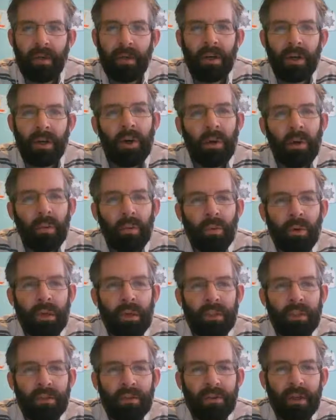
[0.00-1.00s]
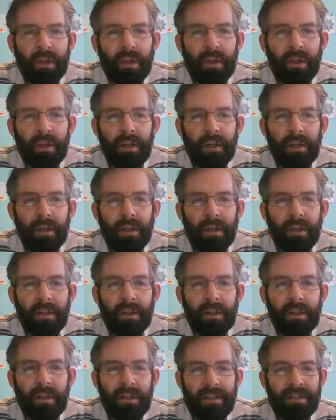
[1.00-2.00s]
What
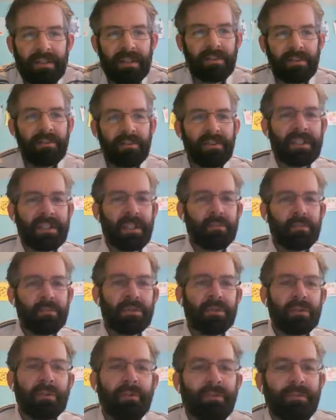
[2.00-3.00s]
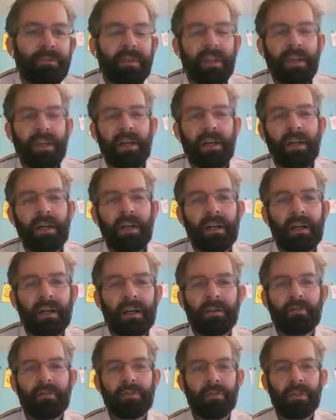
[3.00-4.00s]
let's say, for example,
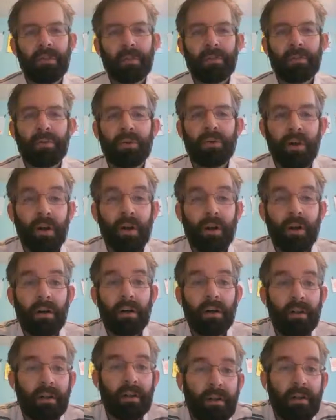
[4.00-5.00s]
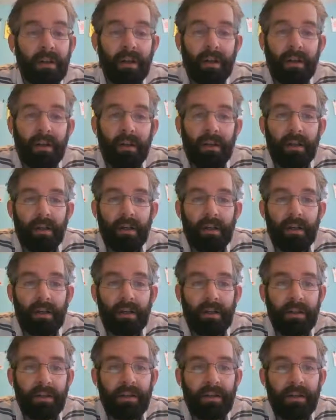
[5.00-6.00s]
for people who are
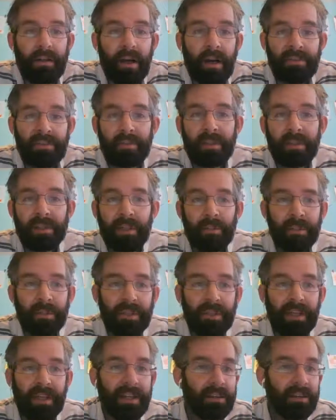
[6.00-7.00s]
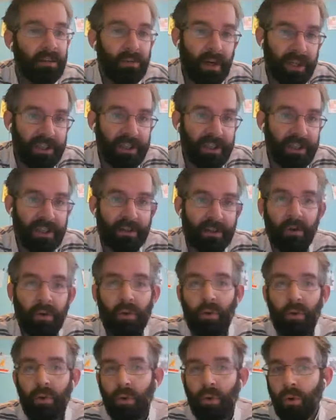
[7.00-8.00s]
not familiar with either Russian
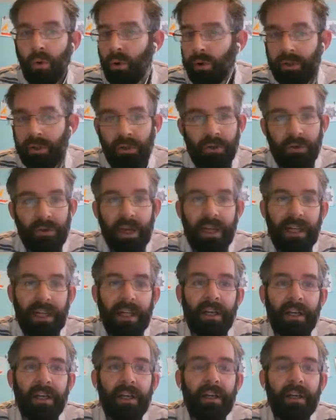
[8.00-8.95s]
or Ukrainian,